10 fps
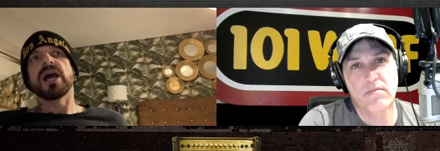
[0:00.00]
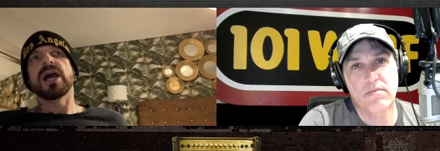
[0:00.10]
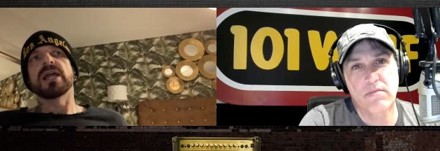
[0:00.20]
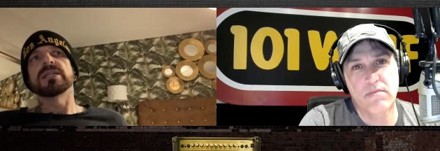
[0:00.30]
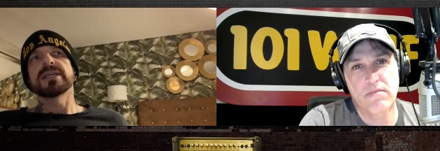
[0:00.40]

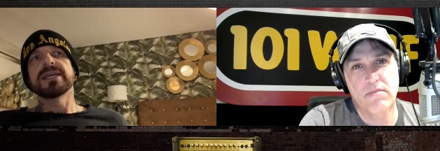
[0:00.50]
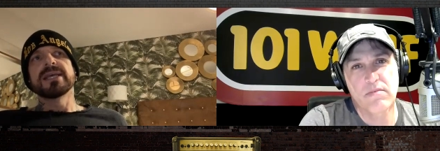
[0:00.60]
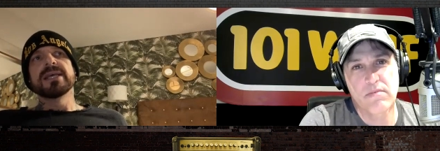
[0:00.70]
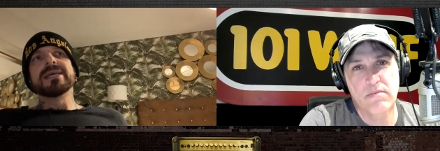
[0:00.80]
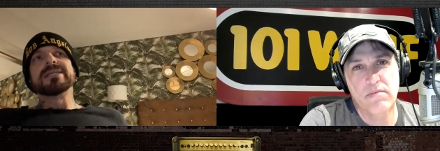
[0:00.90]
Speaker 1: and
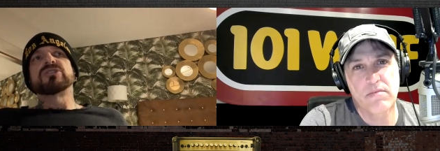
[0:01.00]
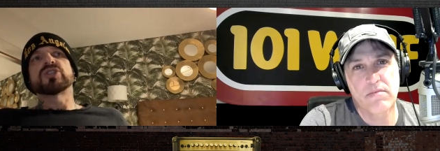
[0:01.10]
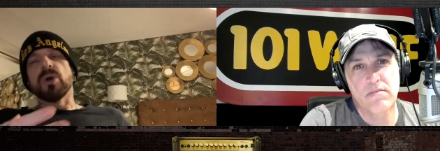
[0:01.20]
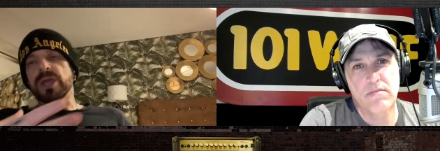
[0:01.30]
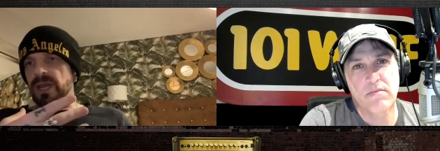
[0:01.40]

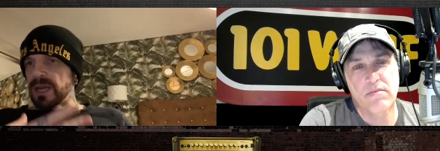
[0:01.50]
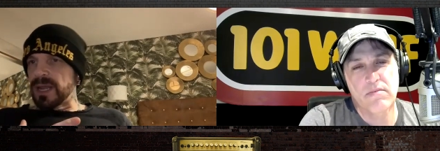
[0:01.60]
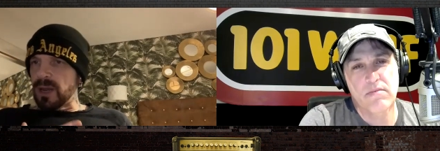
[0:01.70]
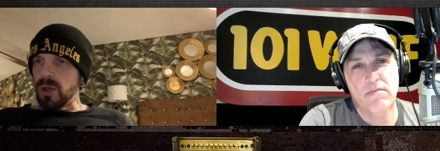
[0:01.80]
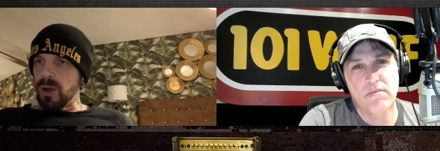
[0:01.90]
soaking it
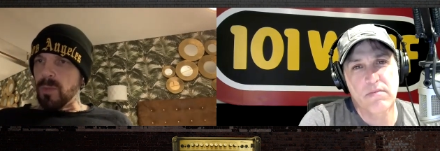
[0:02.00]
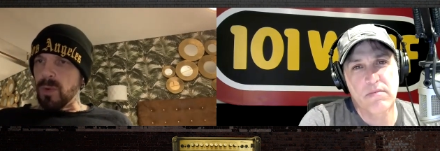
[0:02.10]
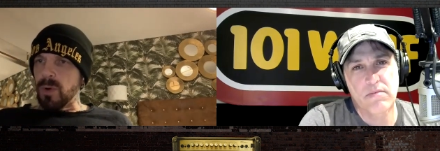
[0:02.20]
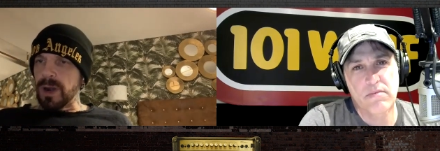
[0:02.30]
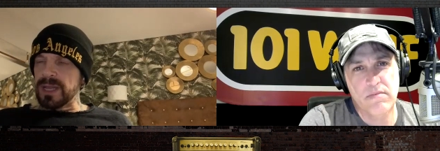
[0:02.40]
in a lot
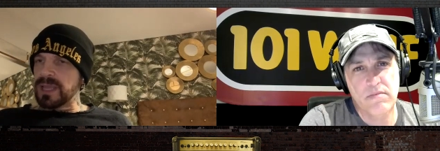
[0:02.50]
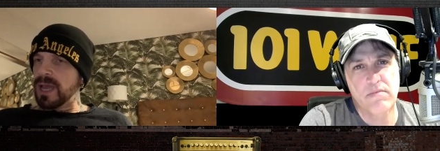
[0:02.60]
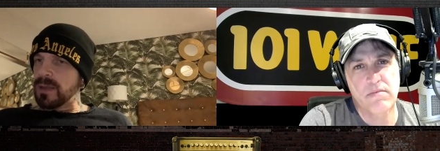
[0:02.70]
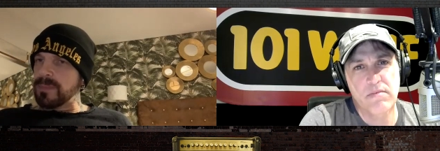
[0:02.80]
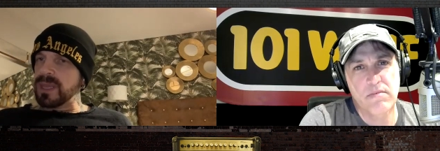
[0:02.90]
more. It
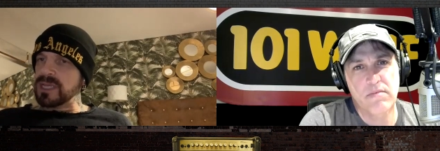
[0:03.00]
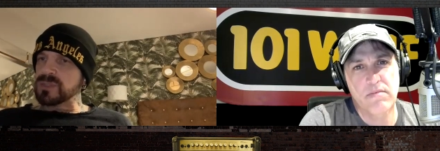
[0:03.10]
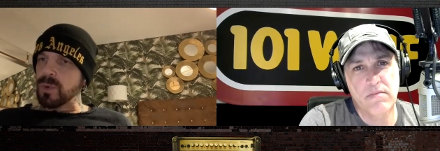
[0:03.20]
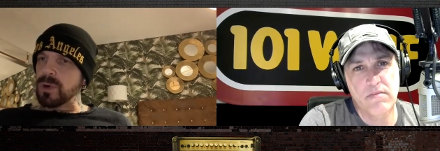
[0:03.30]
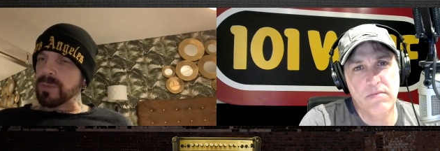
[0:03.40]
kind of
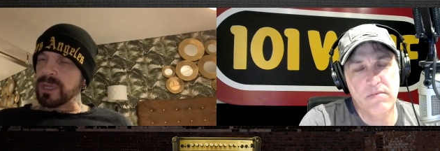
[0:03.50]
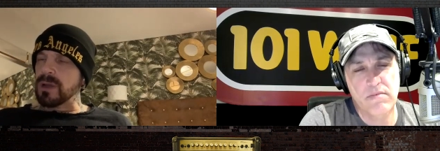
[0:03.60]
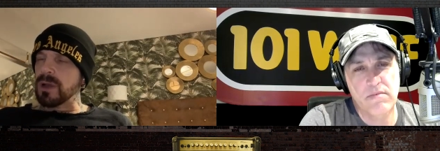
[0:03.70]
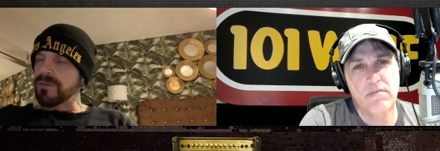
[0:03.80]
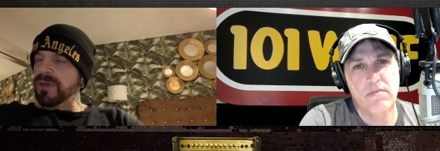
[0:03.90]
means more to me
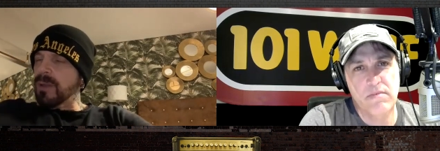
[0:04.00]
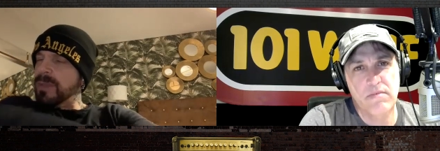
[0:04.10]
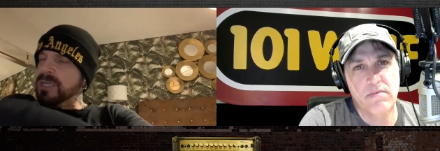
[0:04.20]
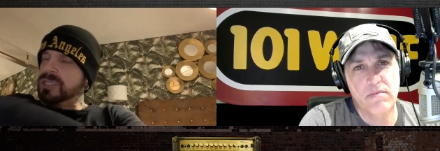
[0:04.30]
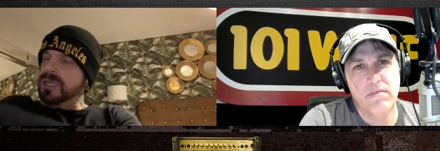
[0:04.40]
now, if that
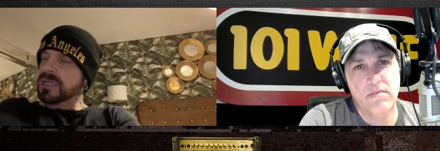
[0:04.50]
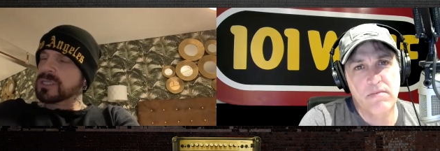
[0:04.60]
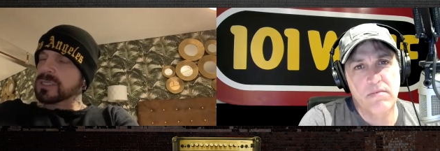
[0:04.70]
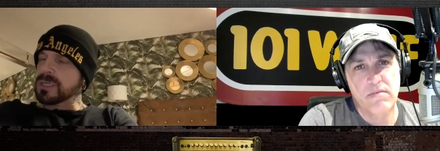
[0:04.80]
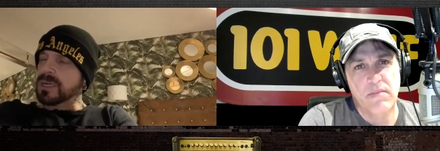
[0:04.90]
makes
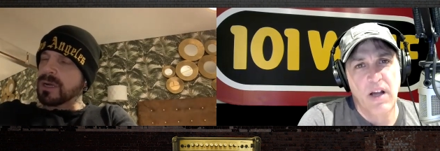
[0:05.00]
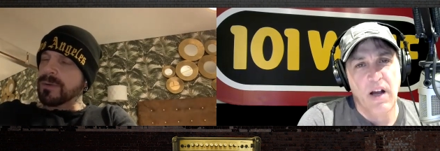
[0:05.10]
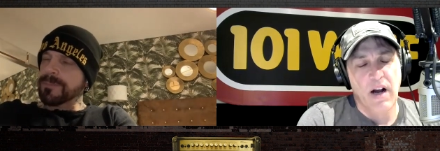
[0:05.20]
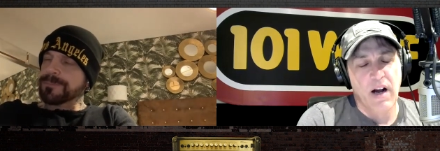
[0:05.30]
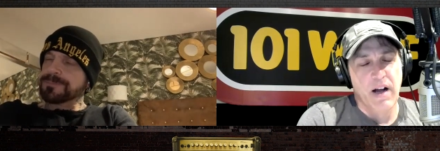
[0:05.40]
sense. You
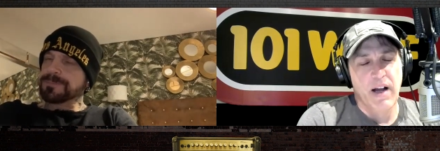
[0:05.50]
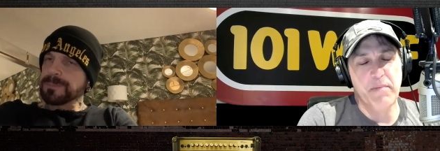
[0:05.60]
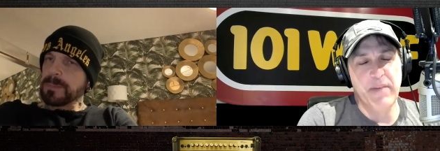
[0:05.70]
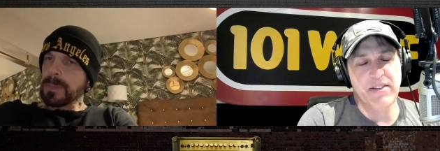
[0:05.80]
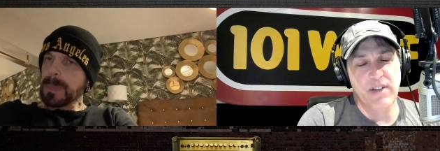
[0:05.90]
know.
Speaker 2: It
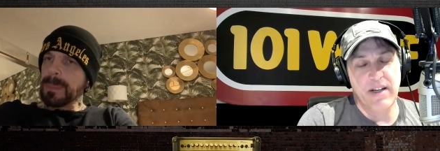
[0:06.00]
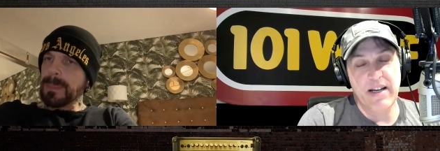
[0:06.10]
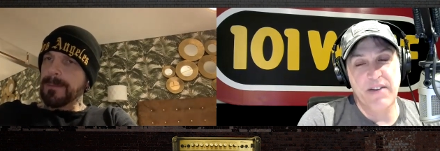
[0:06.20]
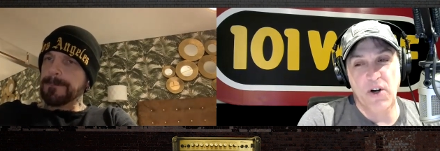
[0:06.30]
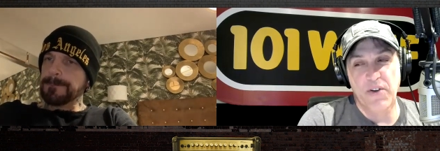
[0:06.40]
means that,
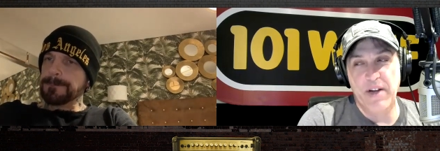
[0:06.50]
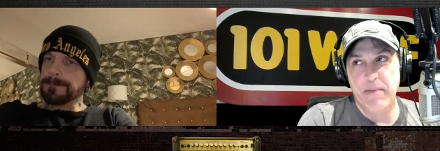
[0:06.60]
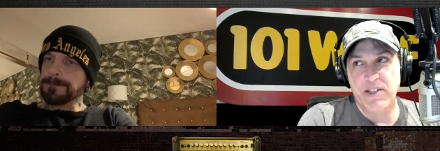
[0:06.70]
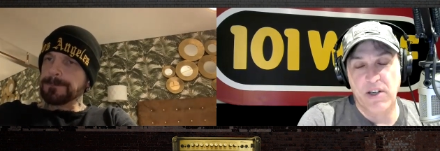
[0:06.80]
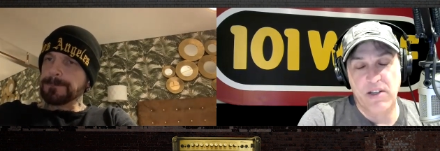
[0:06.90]
yeah, no, that
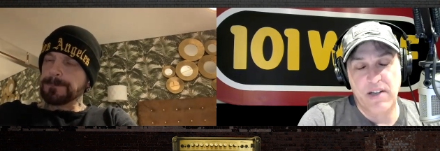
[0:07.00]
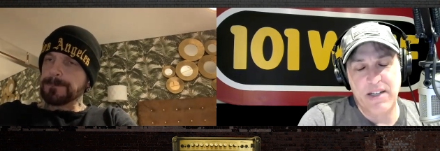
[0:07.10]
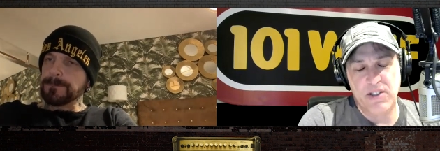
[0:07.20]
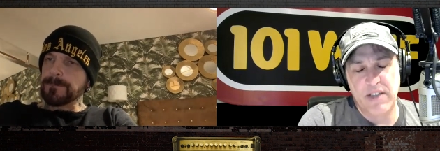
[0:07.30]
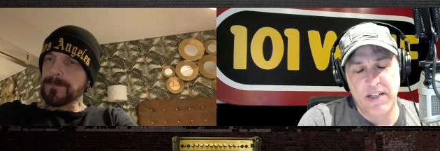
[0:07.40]
makes a
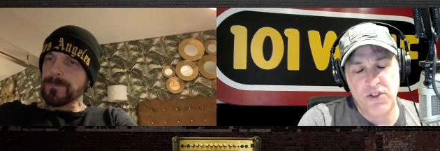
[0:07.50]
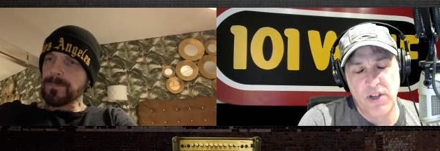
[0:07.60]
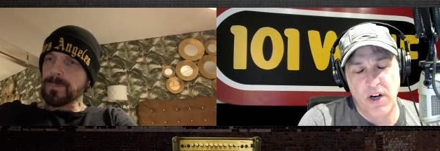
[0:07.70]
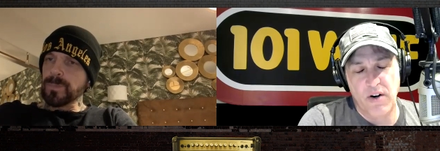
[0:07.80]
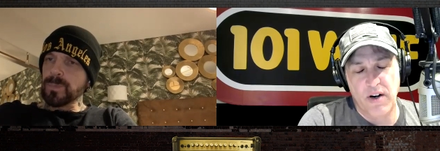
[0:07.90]
lot of sense.
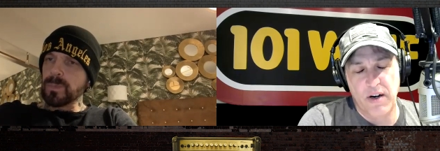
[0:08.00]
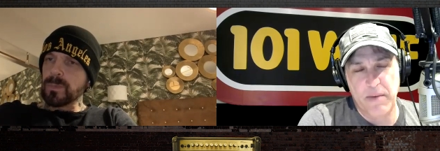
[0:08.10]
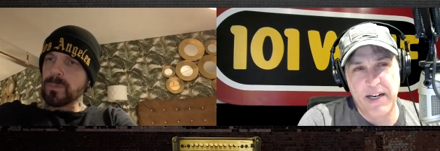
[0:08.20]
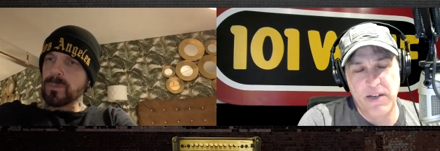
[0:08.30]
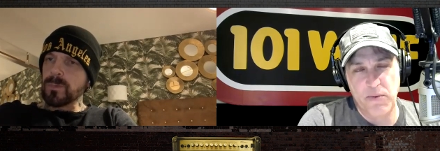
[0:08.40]
So,
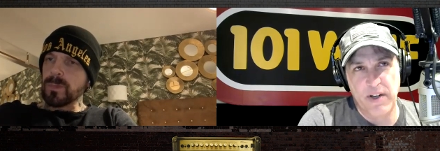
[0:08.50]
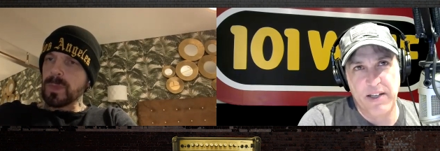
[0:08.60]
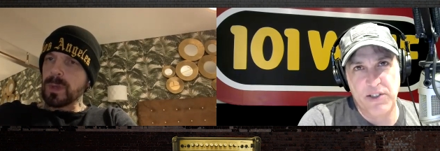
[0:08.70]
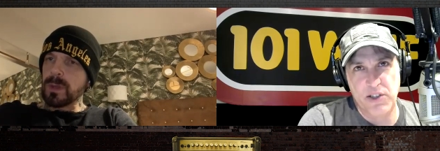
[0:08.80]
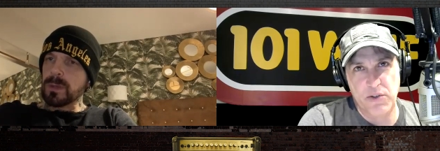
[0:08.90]
um, I didn't
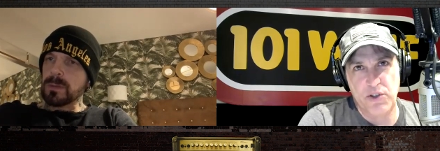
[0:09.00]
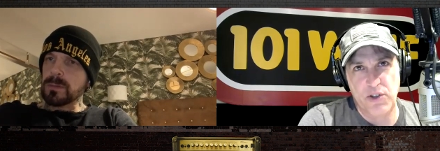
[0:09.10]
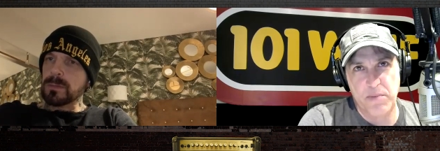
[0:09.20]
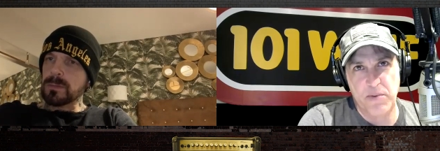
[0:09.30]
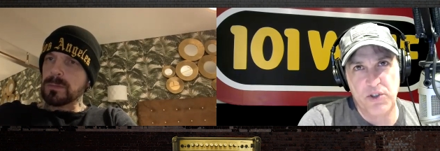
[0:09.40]
realize you were
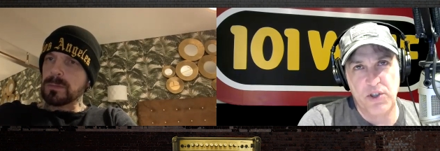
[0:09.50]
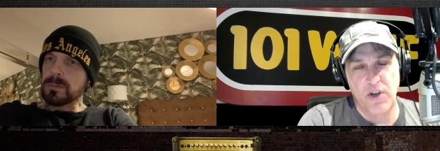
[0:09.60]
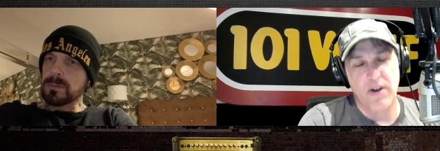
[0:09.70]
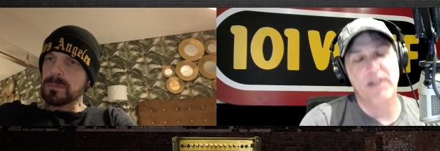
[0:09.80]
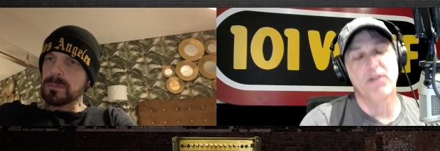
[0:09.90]
sober.
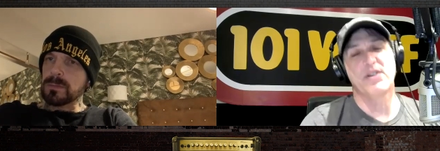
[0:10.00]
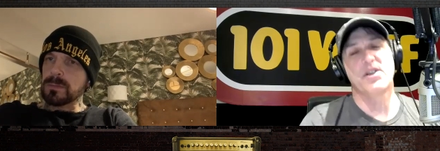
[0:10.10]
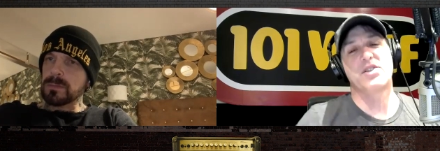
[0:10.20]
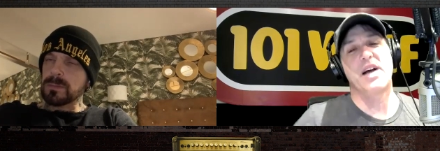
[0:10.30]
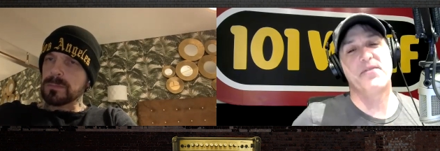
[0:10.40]
So,
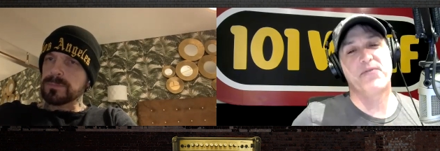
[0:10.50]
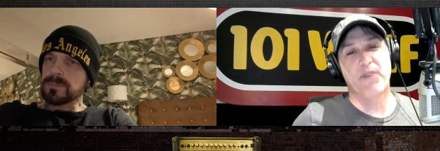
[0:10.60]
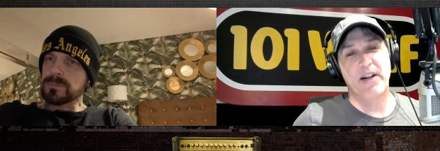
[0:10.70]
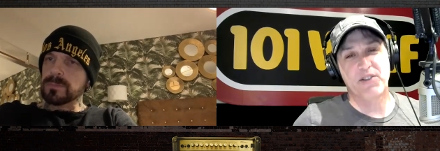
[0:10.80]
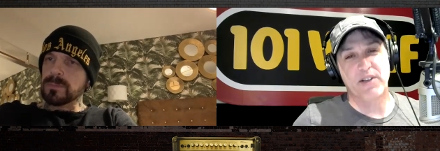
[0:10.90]
because I have
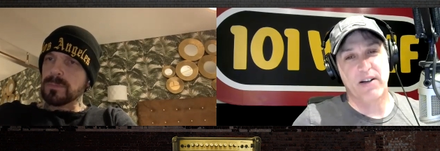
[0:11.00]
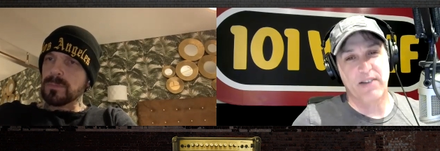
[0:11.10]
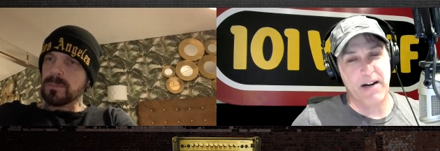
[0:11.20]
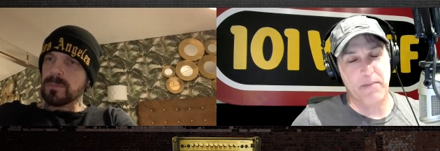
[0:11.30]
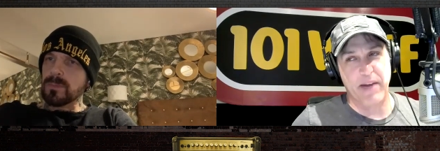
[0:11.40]
friends, a
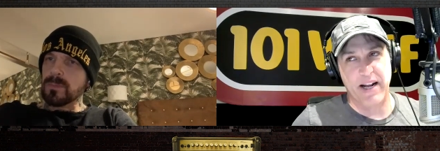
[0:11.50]
lot of